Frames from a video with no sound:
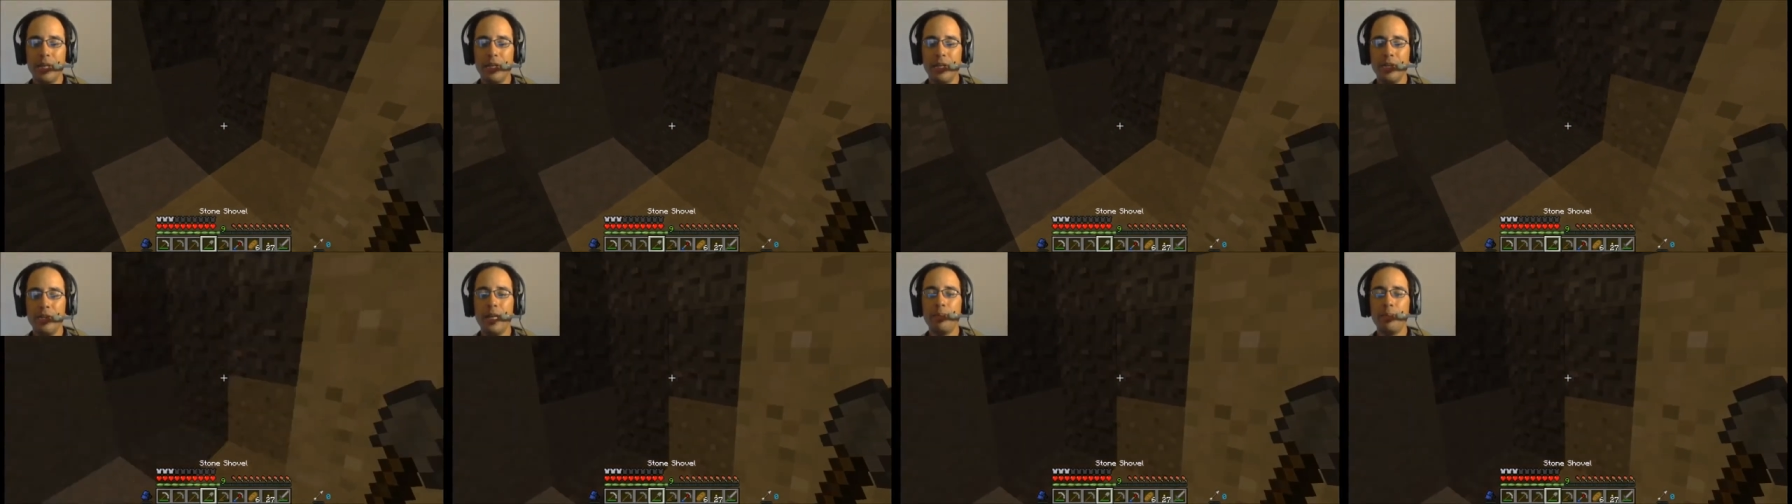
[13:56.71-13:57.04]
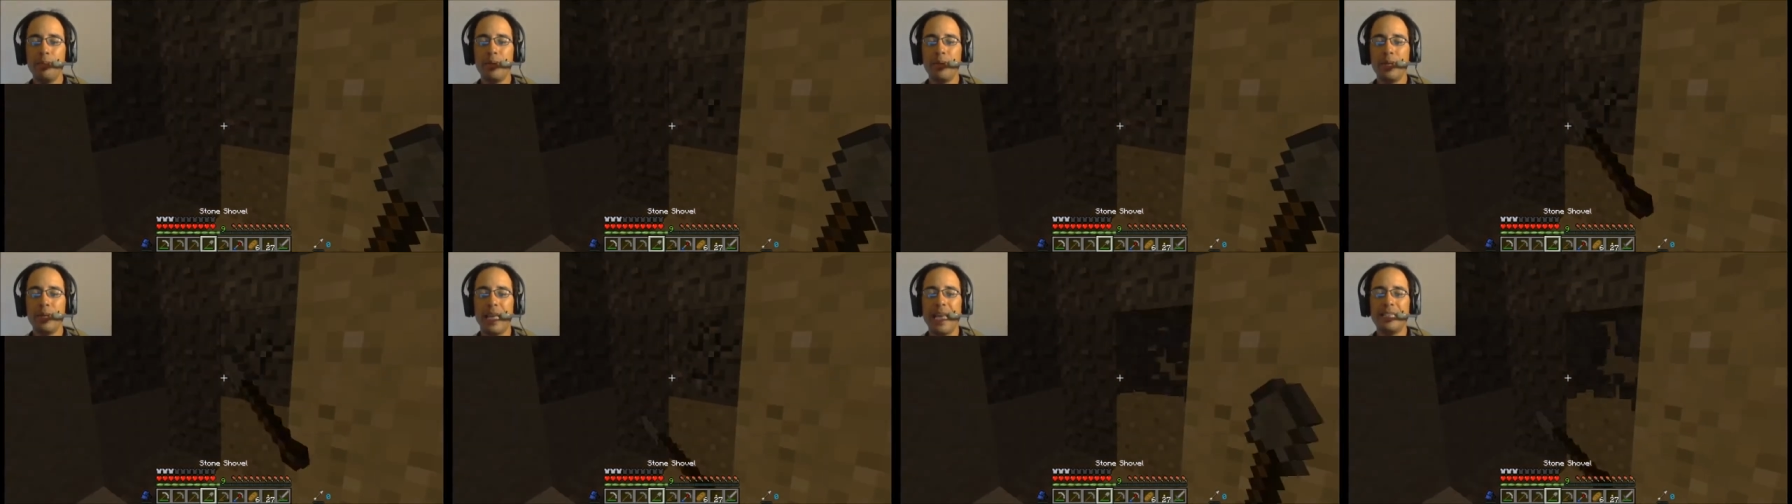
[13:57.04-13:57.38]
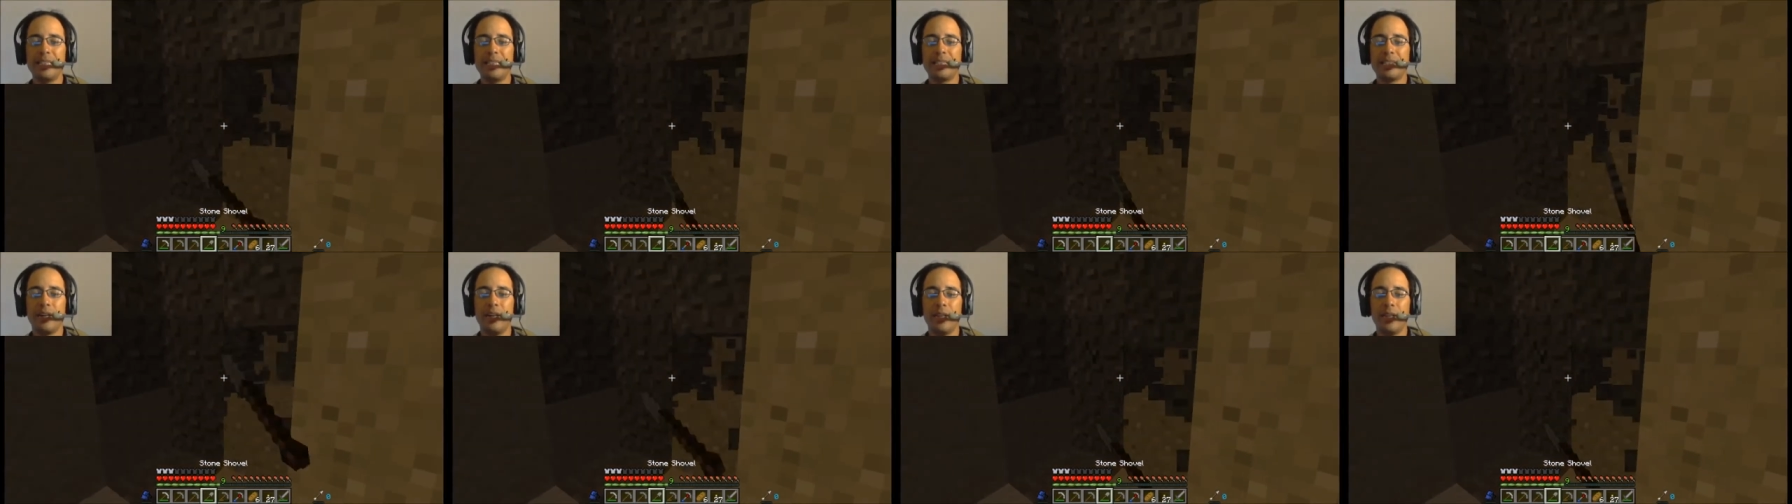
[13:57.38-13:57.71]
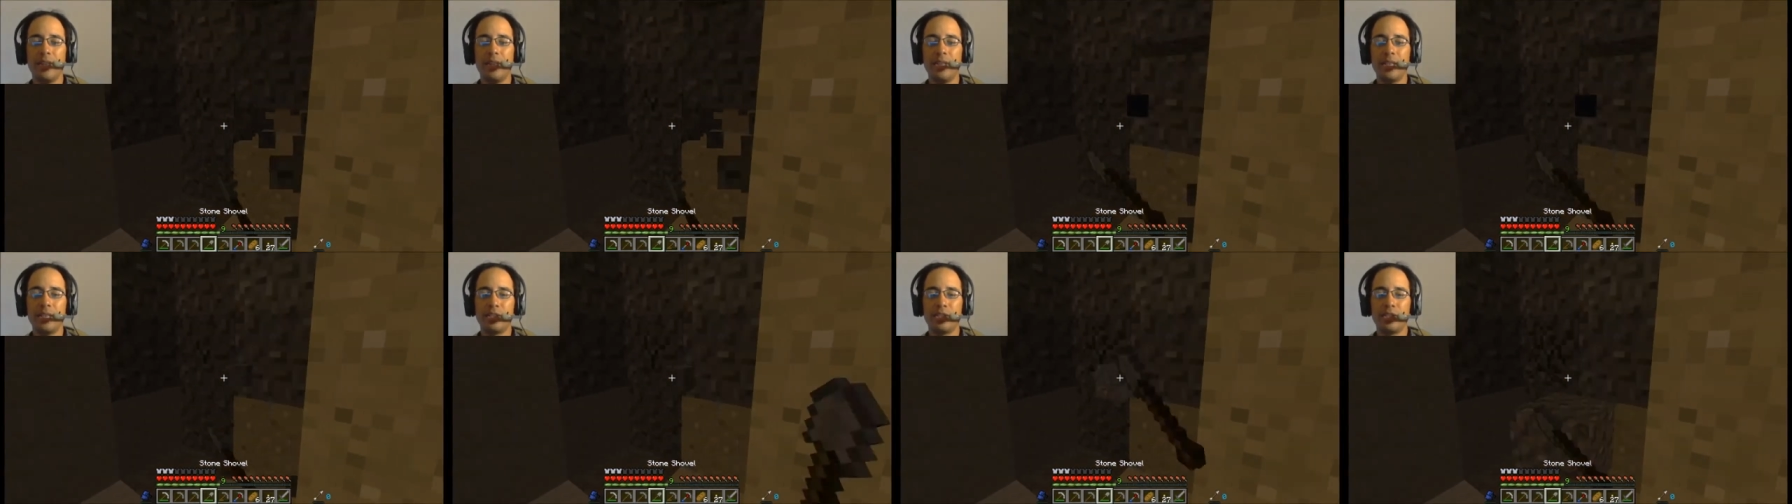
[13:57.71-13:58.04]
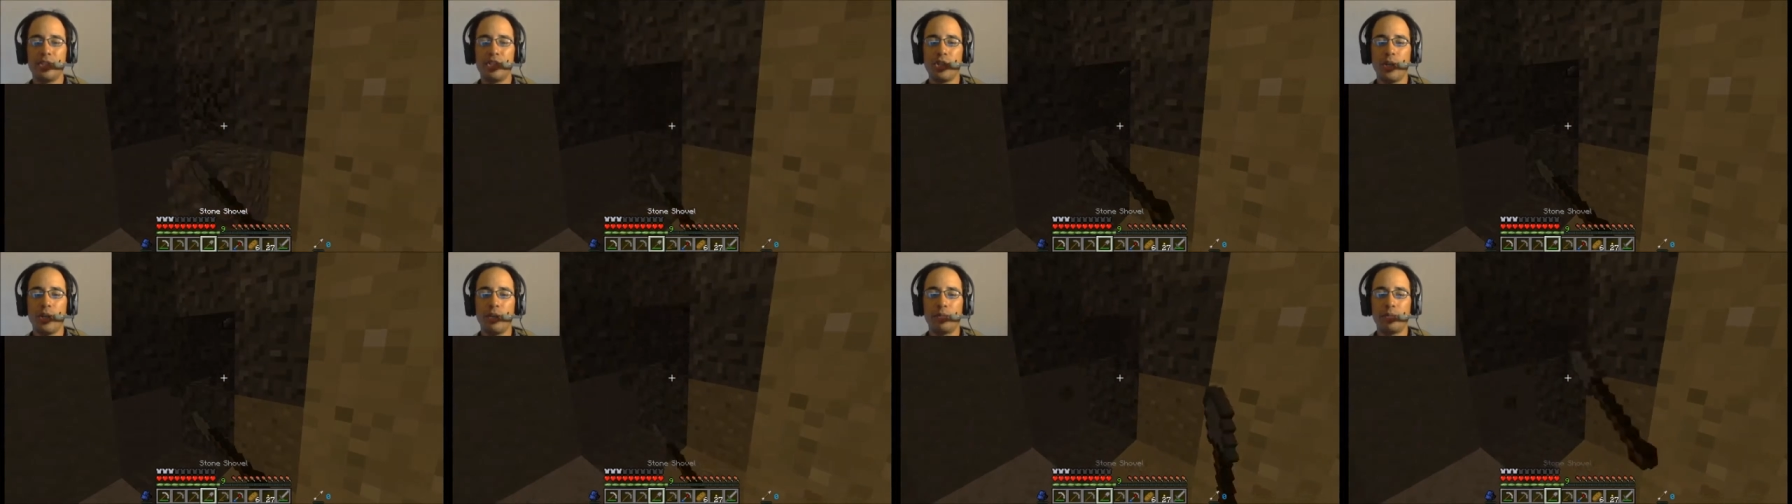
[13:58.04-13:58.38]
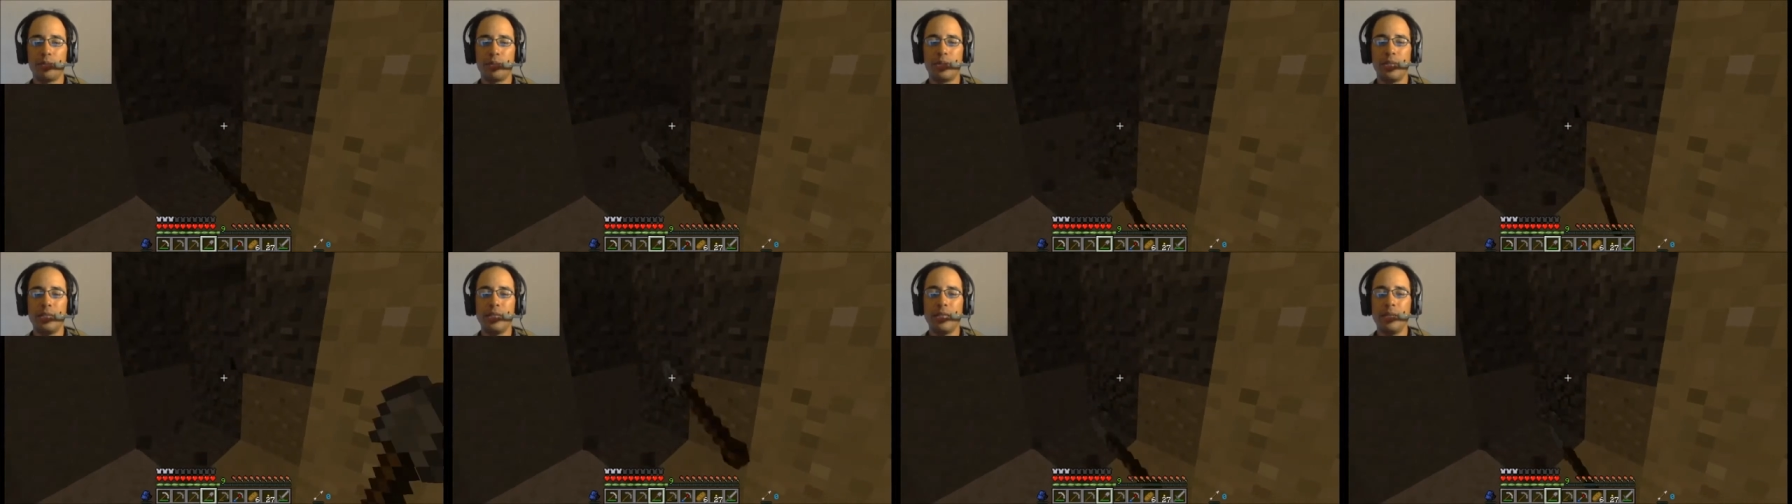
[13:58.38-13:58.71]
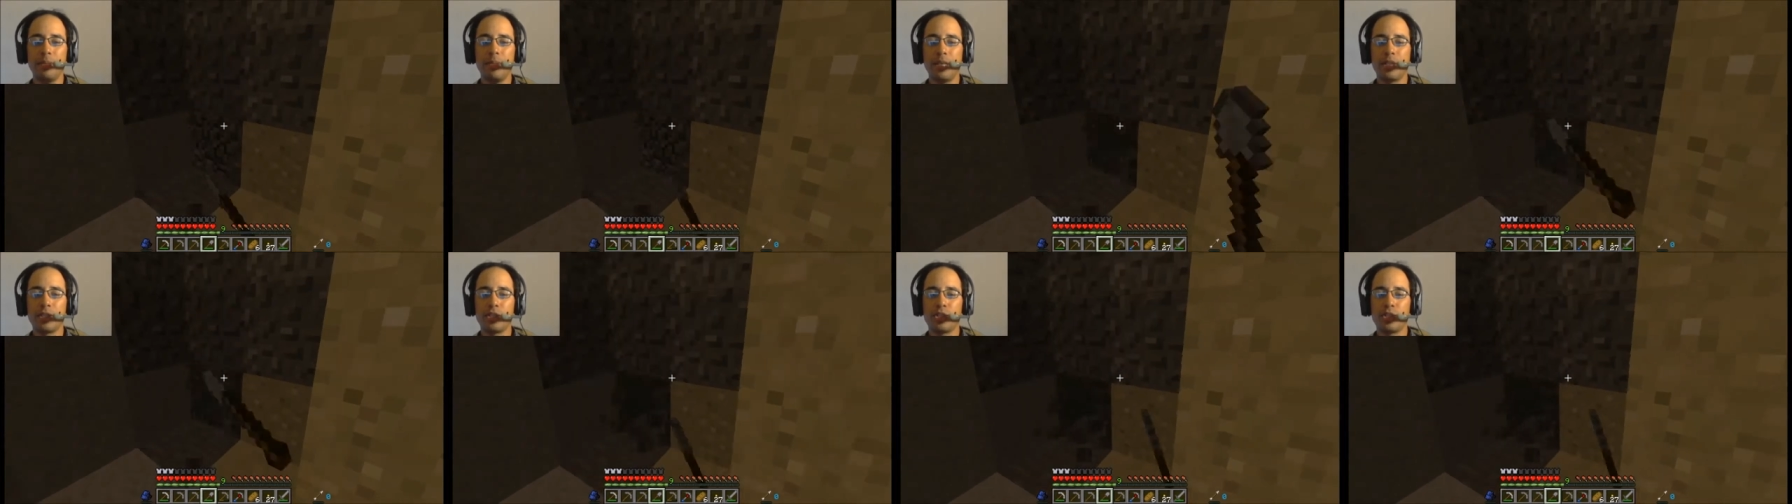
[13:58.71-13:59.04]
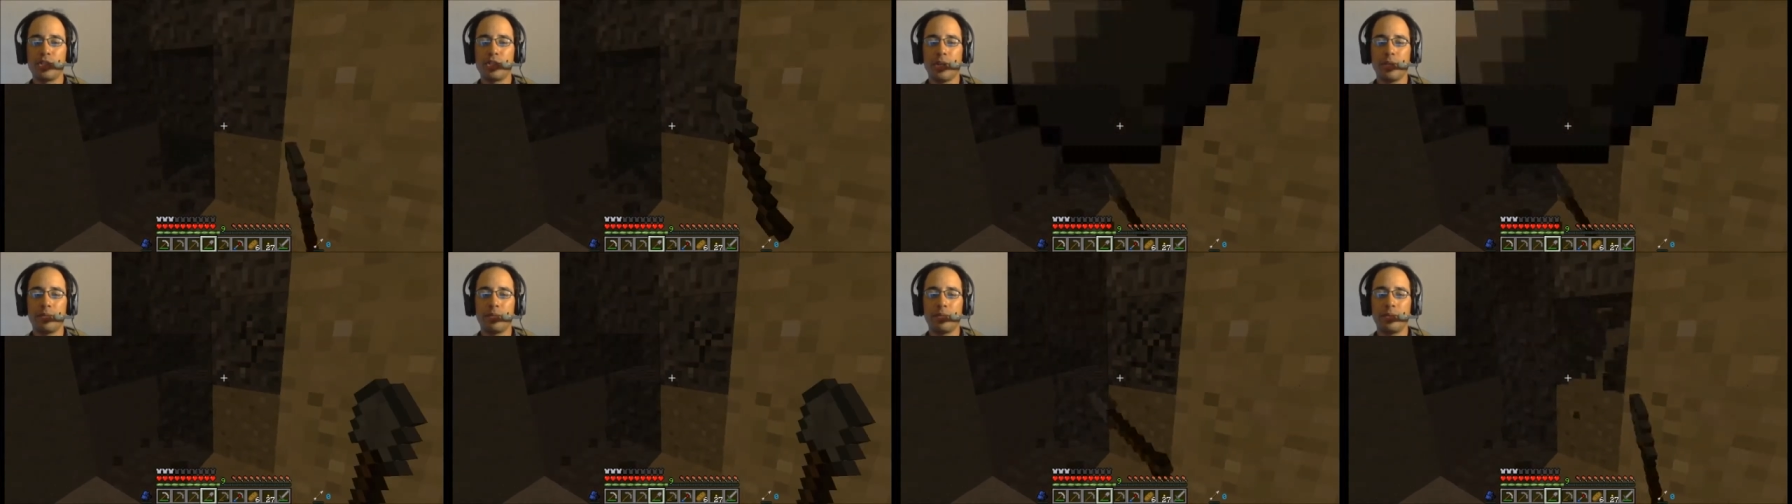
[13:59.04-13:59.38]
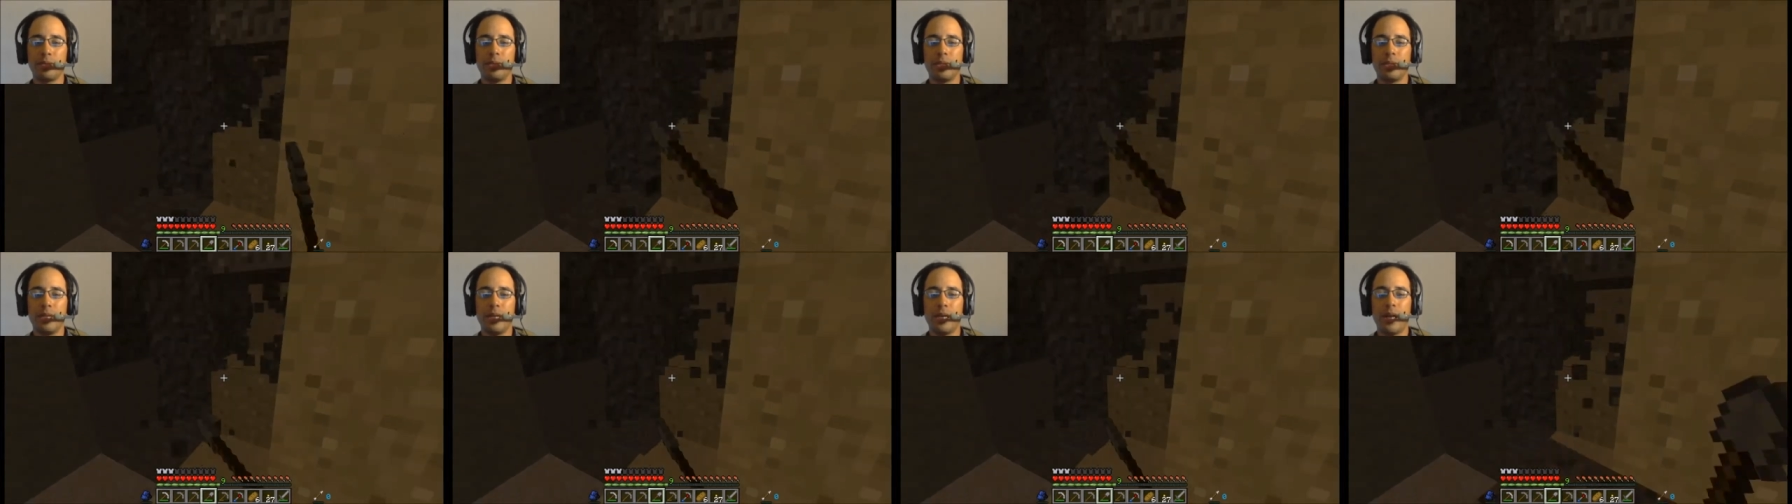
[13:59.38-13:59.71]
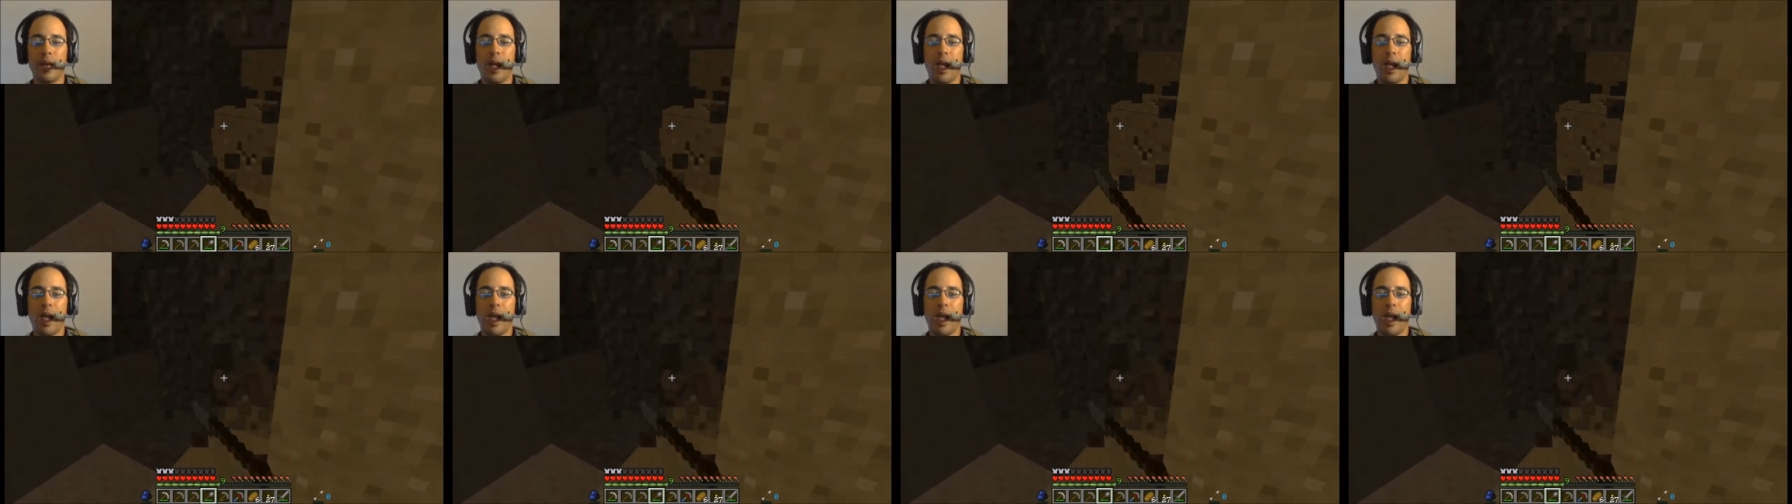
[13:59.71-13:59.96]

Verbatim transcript: You know, I need, I need to put haste on this shovel. I need to make a shovel